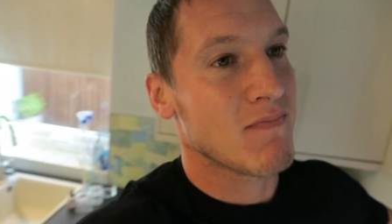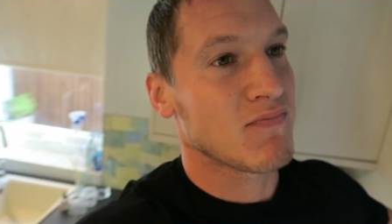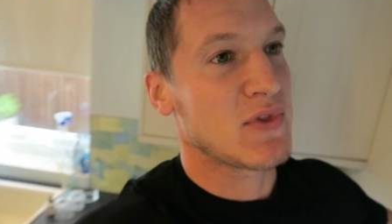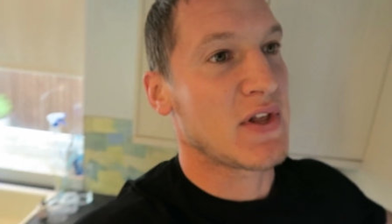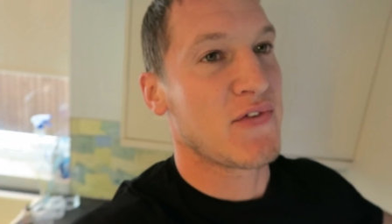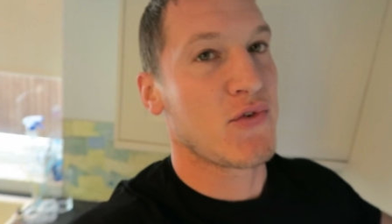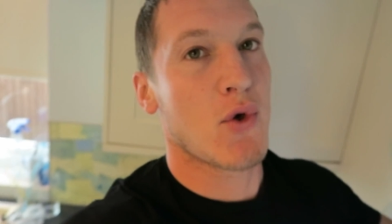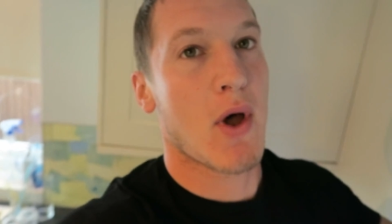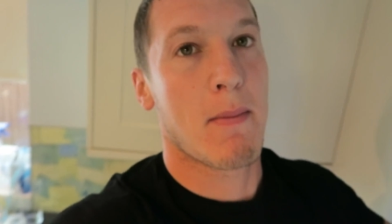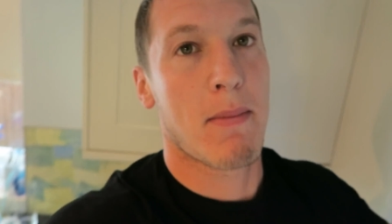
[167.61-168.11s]

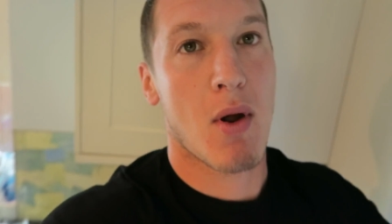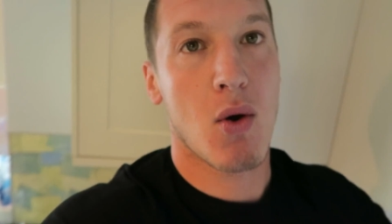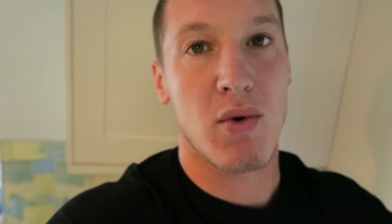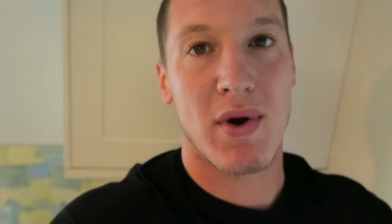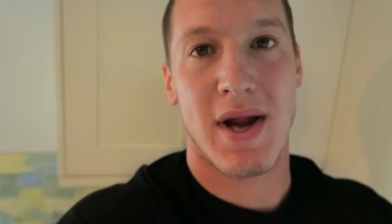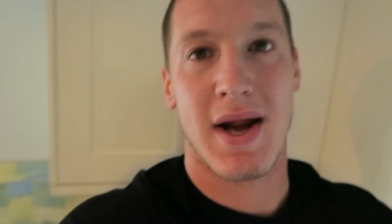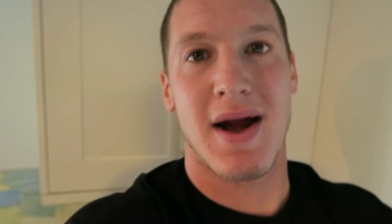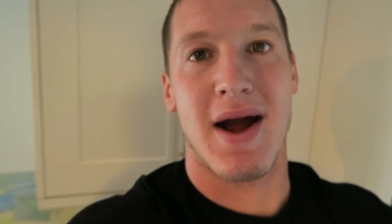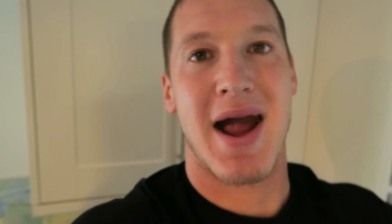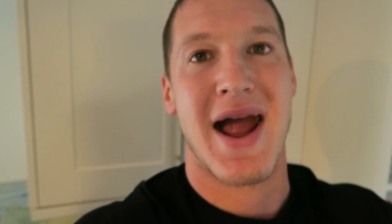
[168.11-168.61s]
if you are
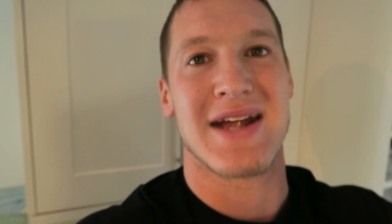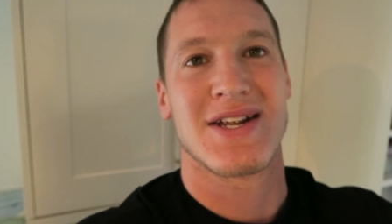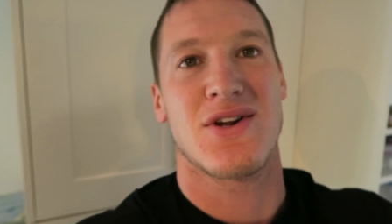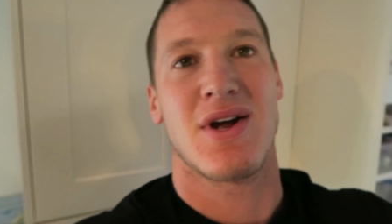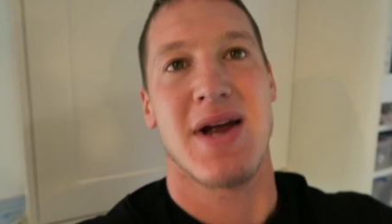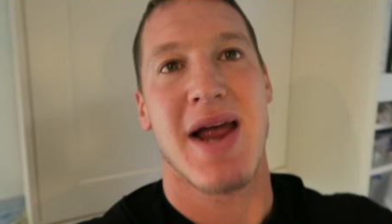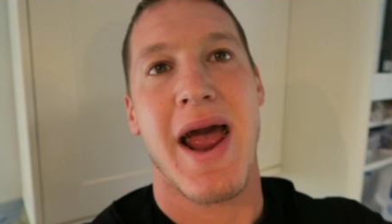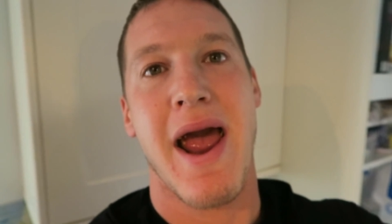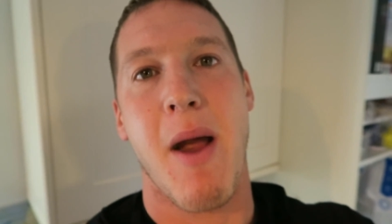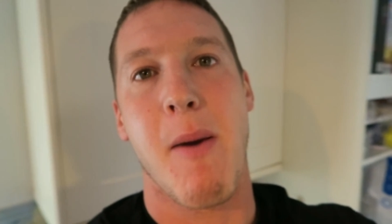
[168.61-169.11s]
bulking, as
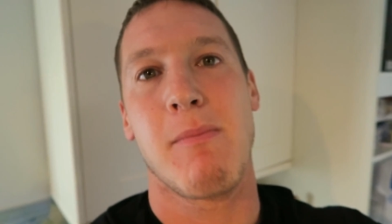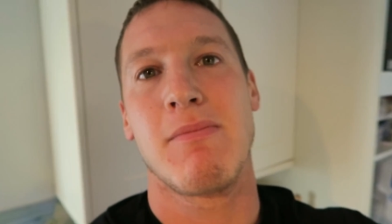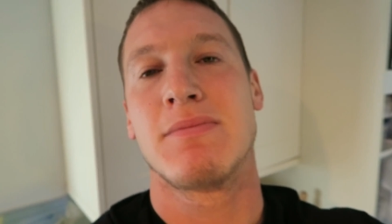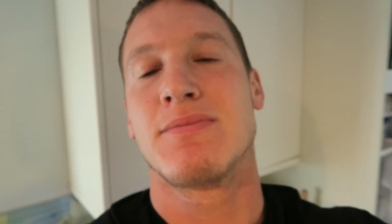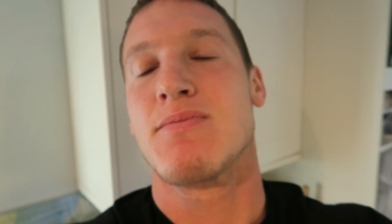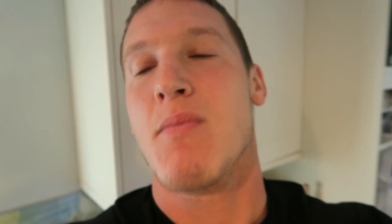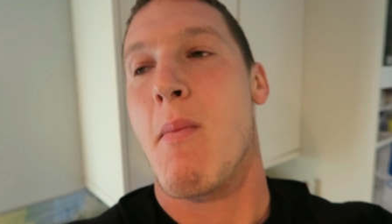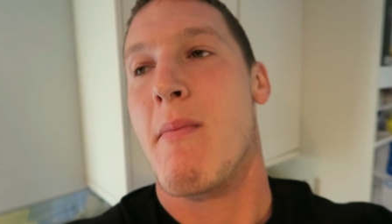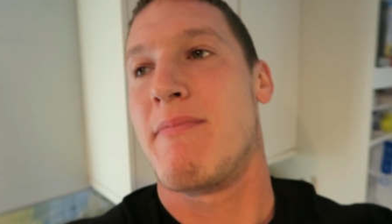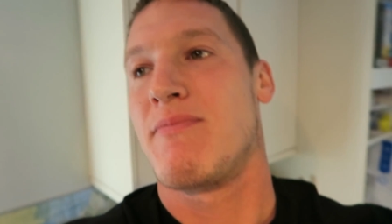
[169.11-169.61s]
I am,
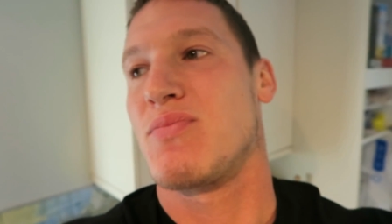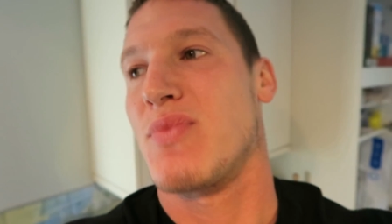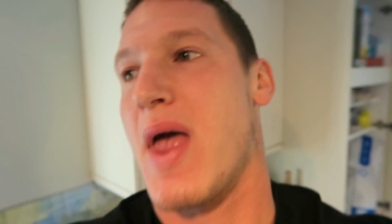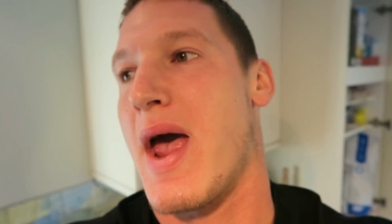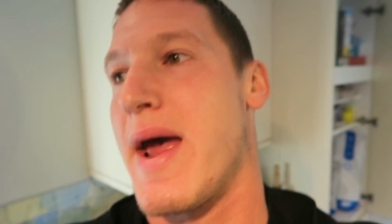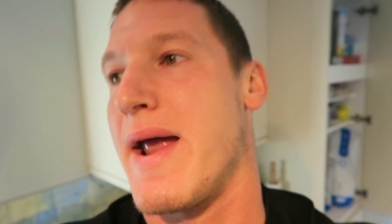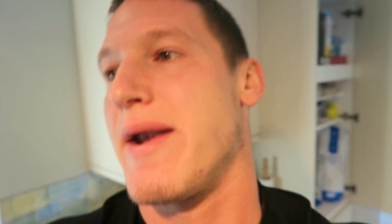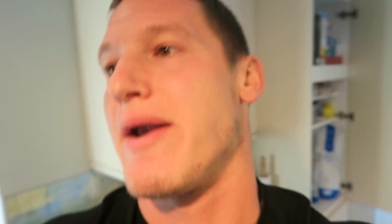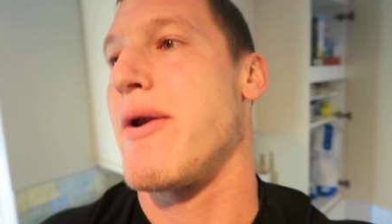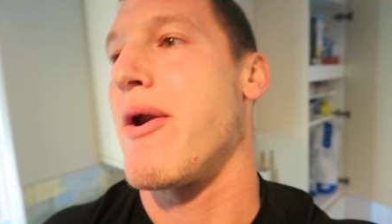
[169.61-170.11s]

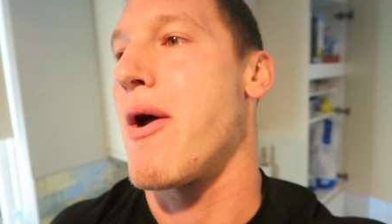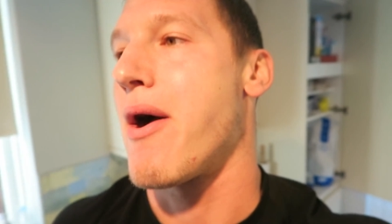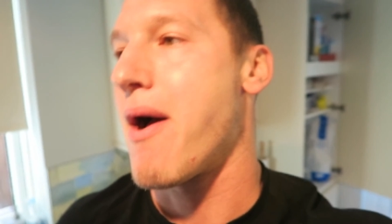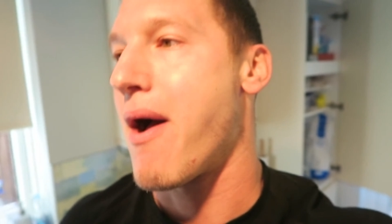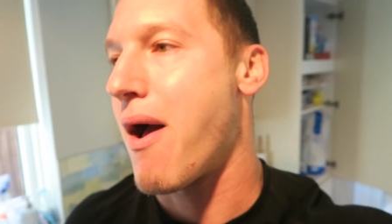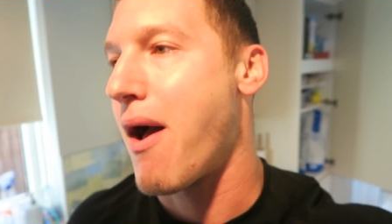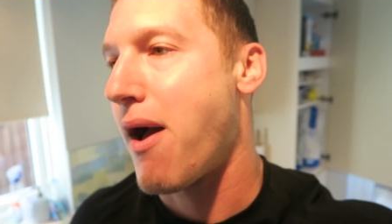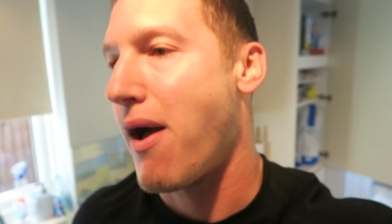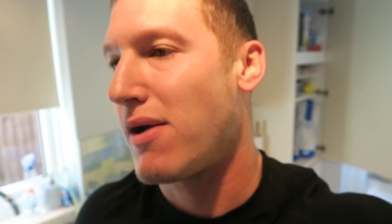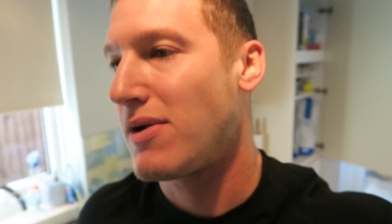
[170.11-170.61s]
and
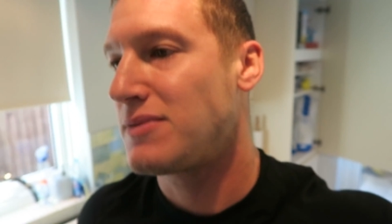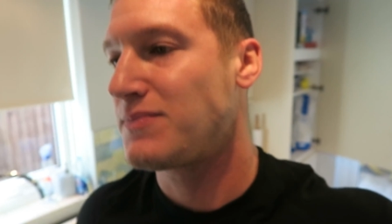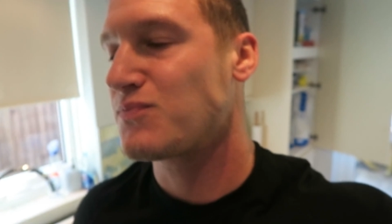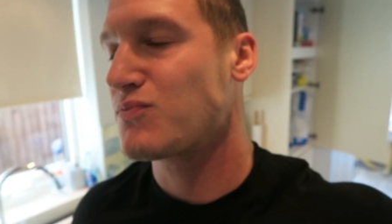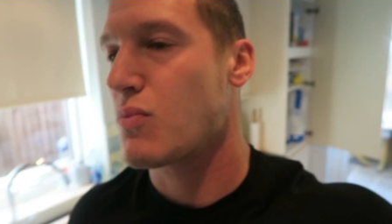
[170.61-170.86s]
uh,